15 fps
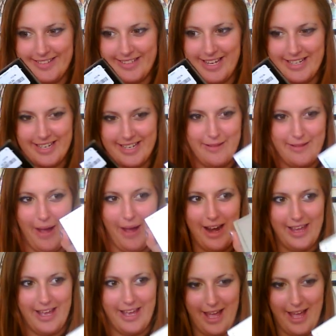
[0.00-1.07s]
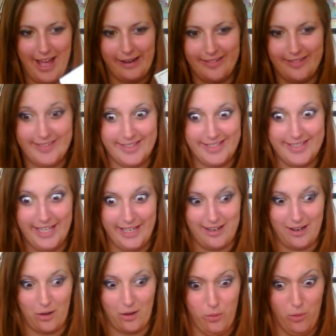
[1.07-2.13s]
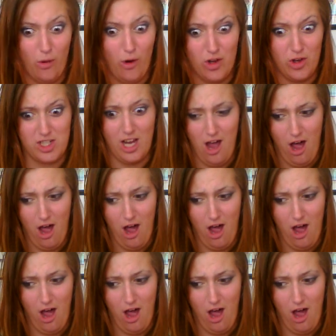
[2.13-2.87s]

shadow palette and a Stilla quad.